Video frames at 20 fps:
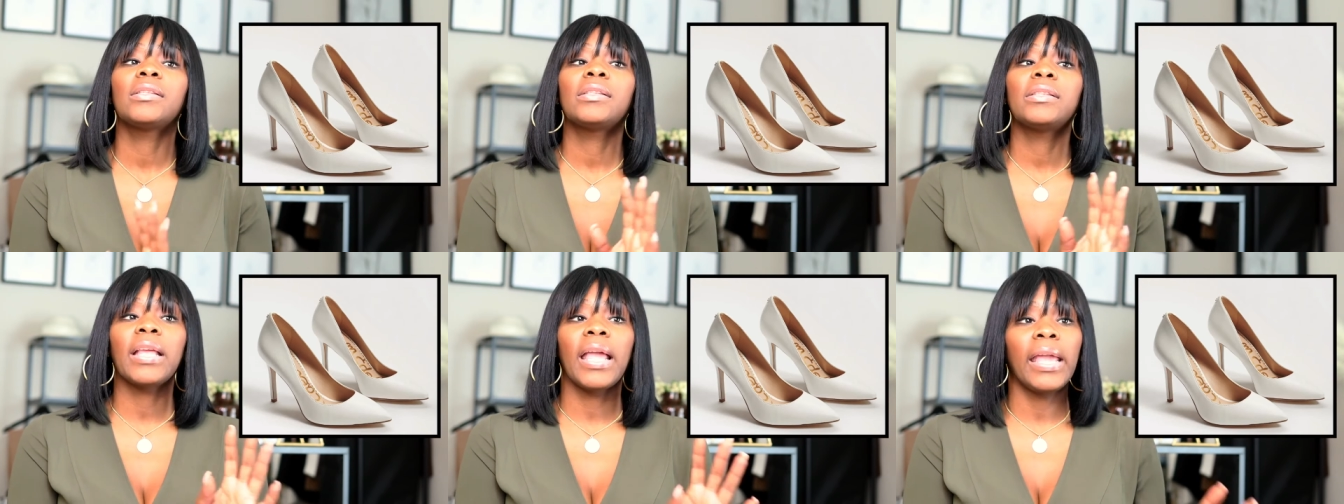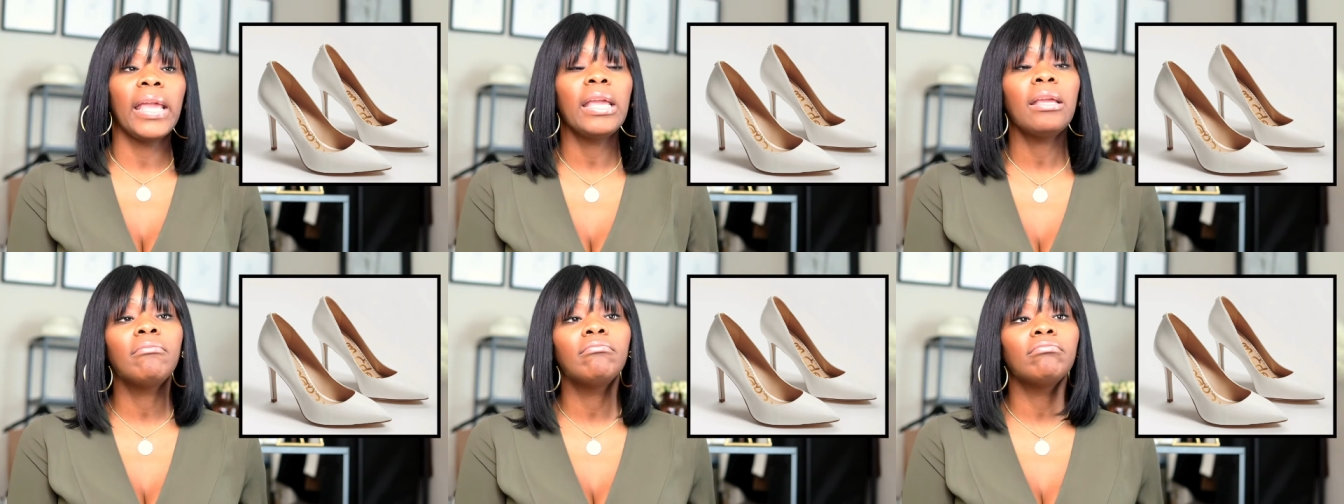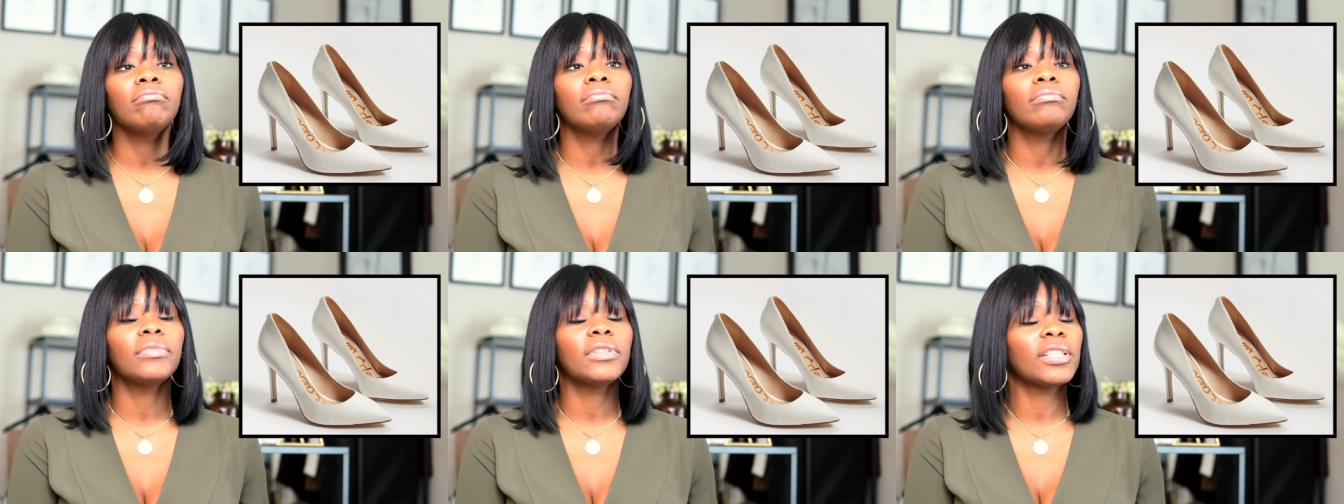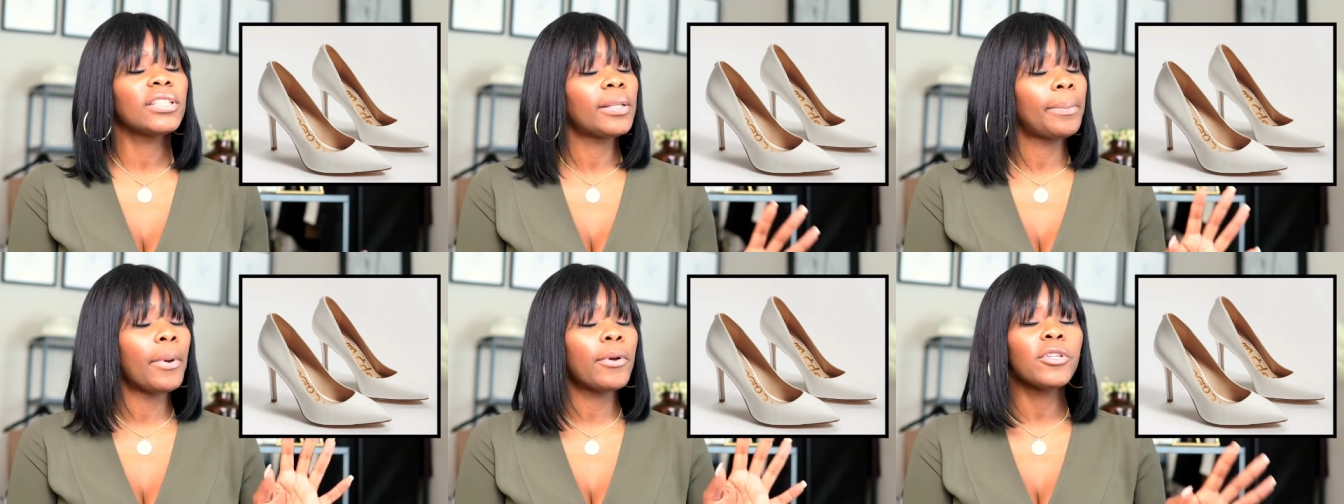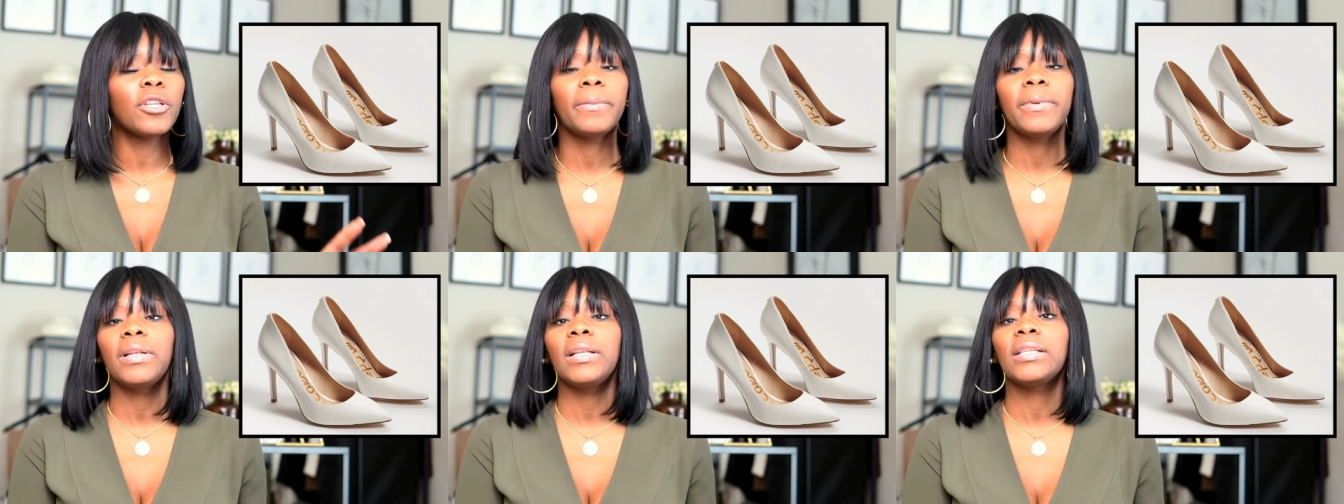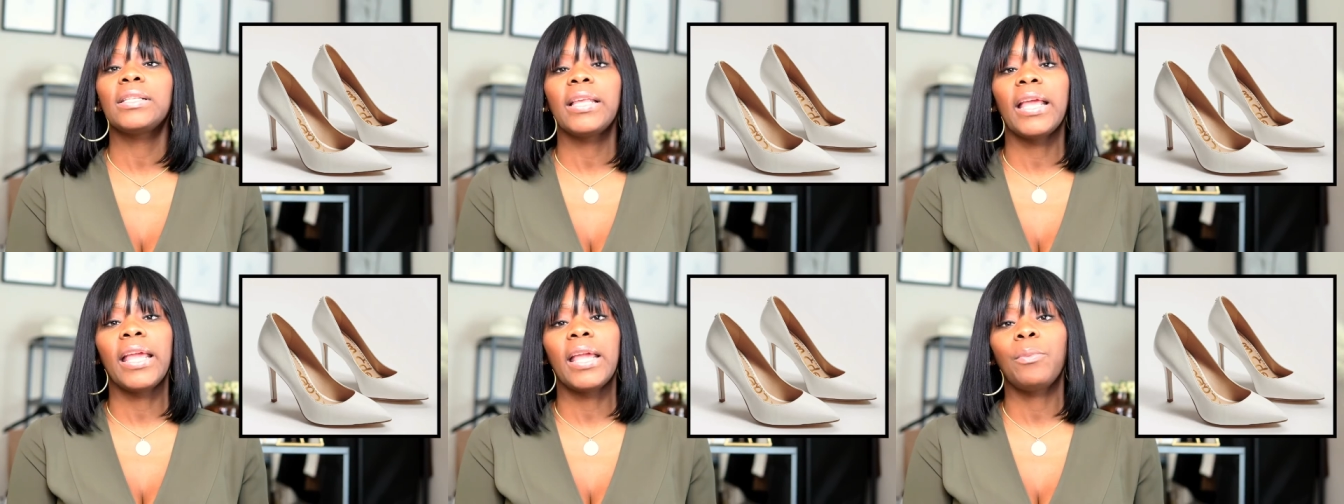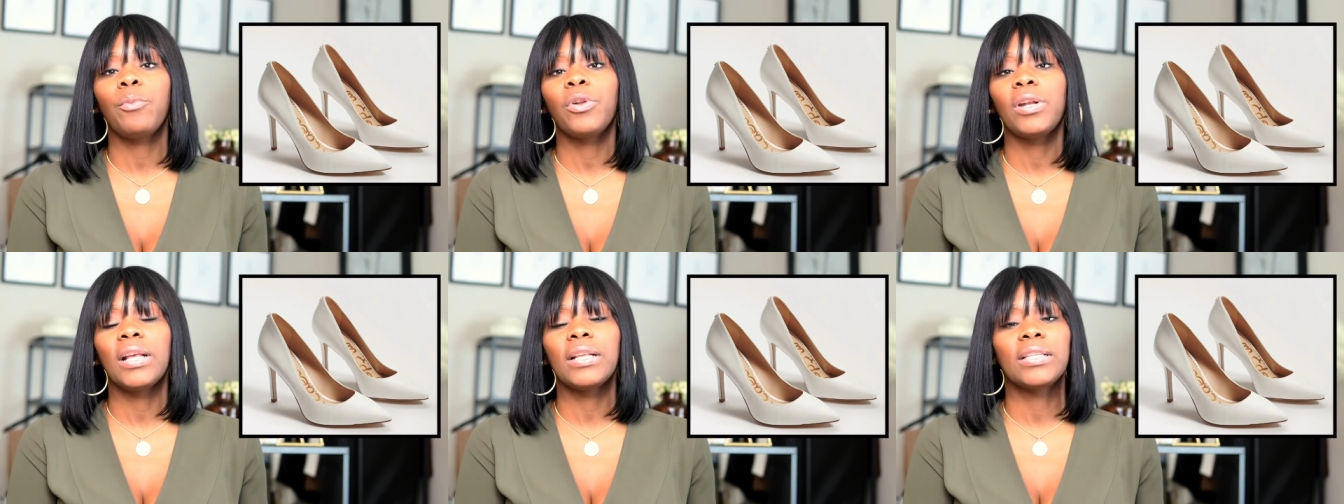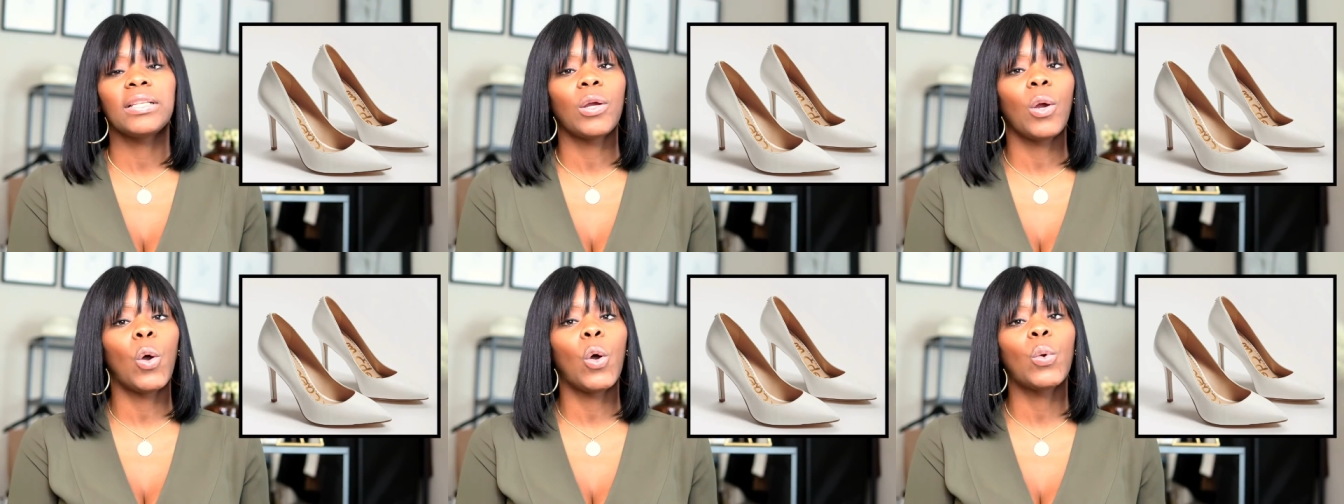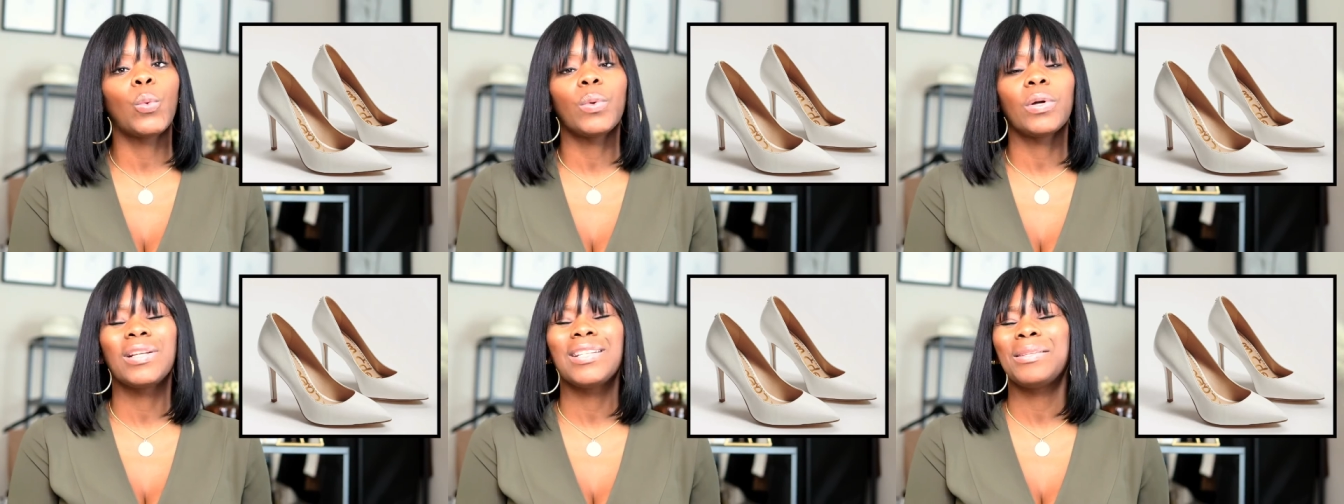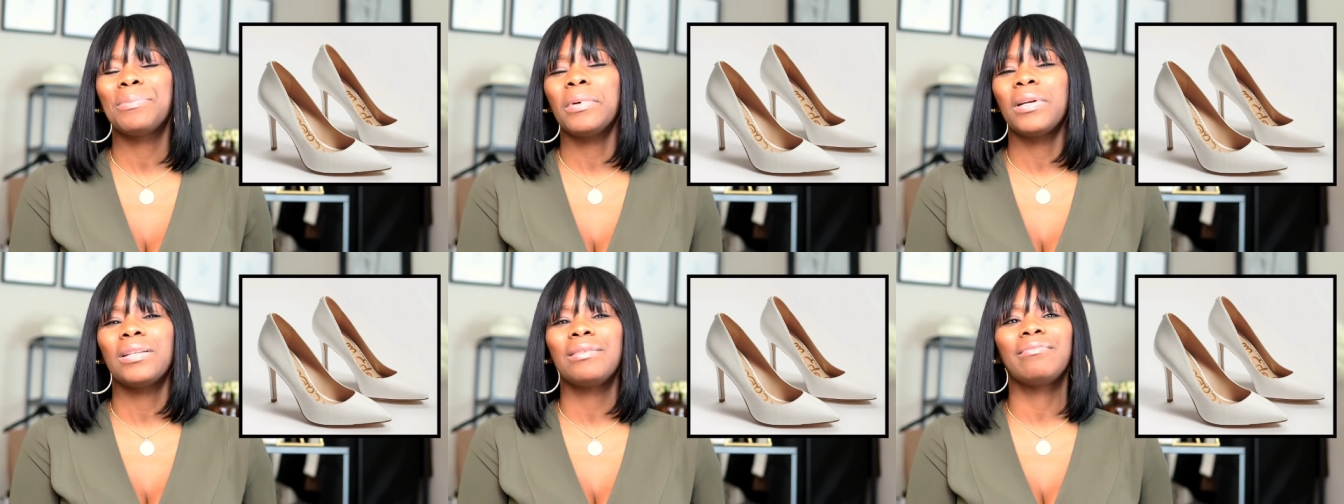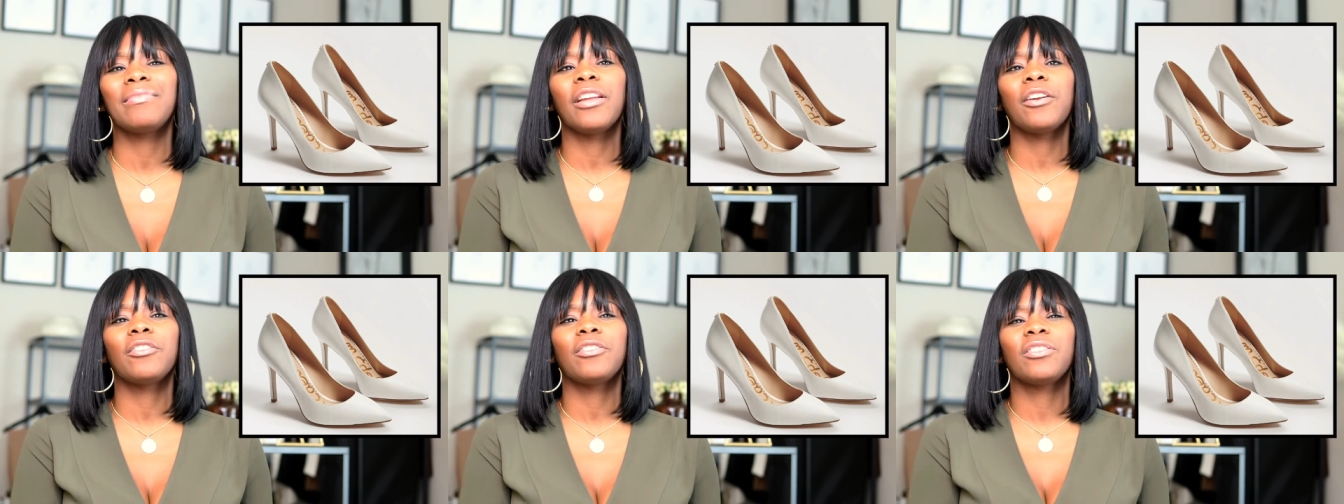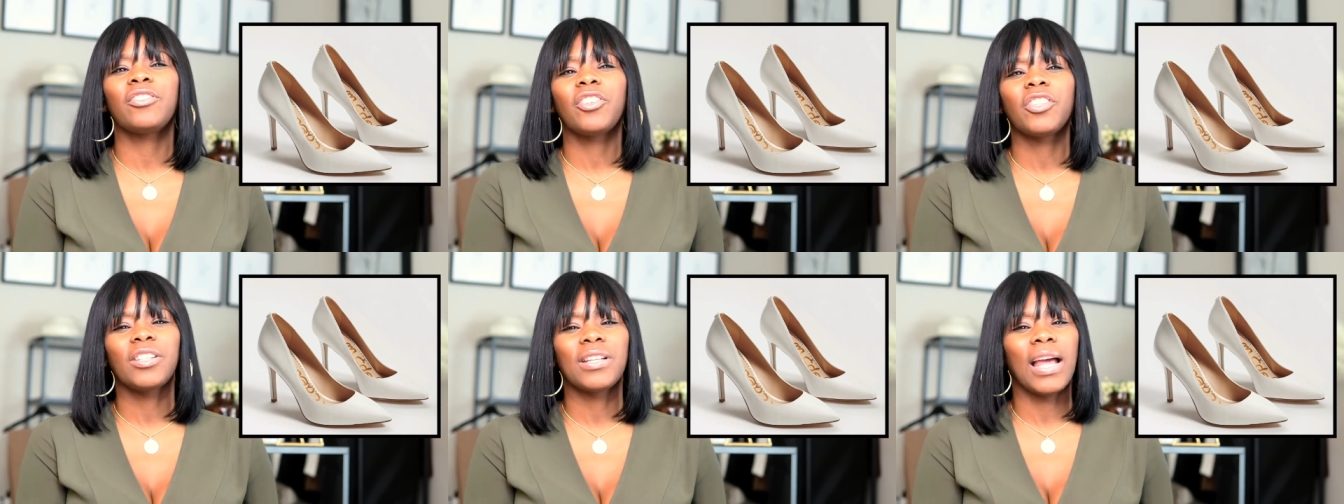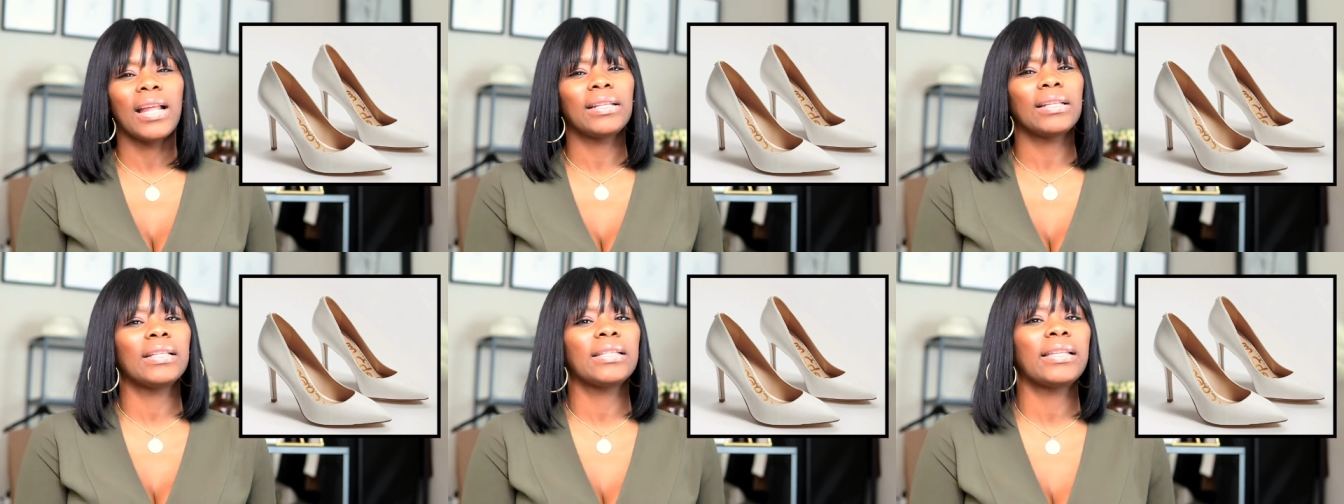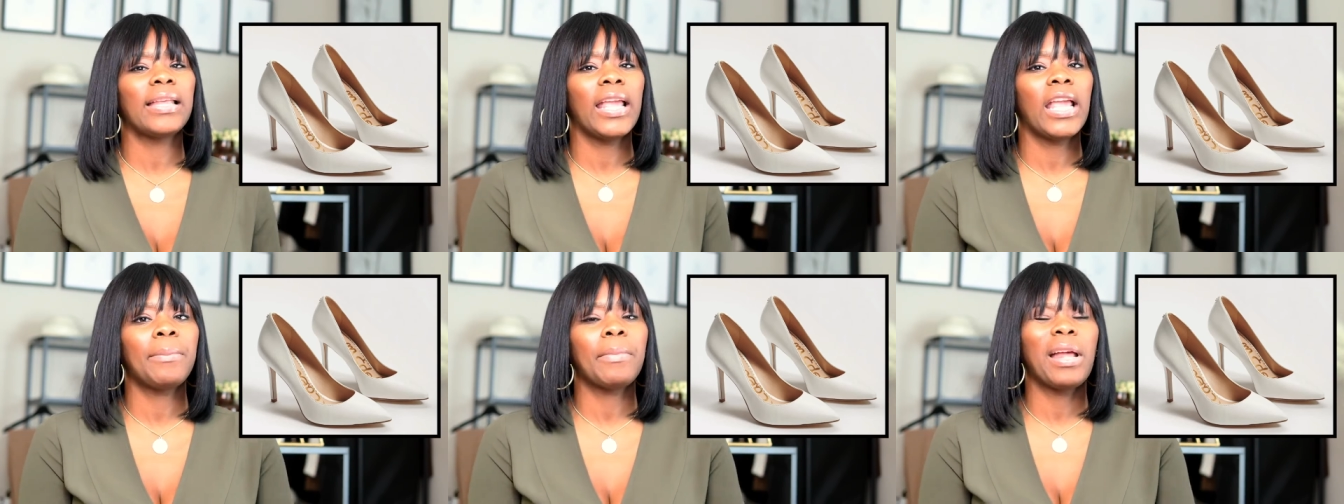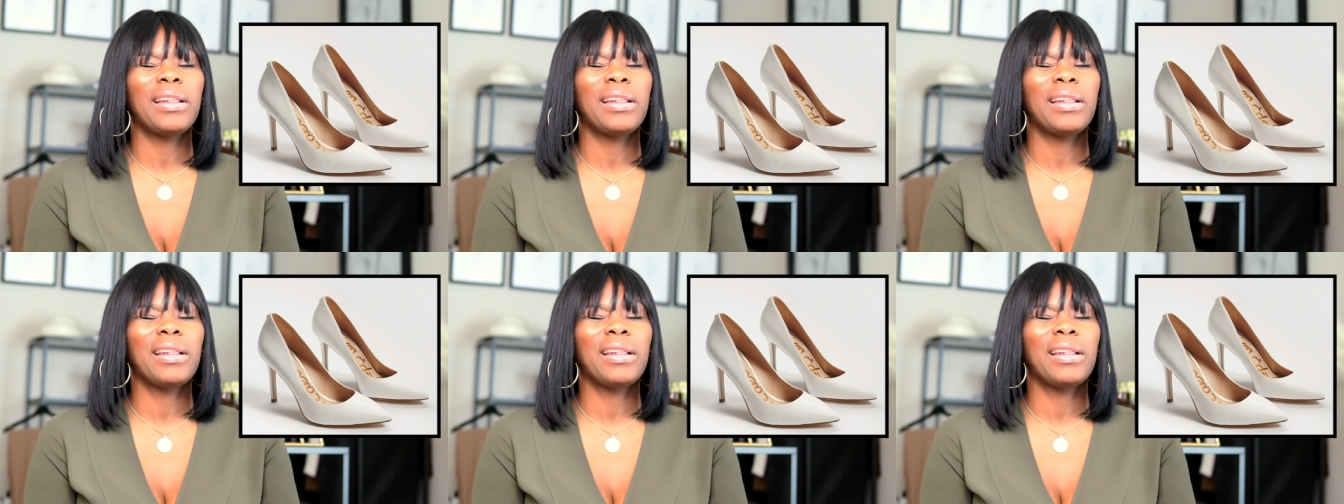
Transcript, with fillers: Same, they're supposed to be the same one as the old ones, but they're just not the same.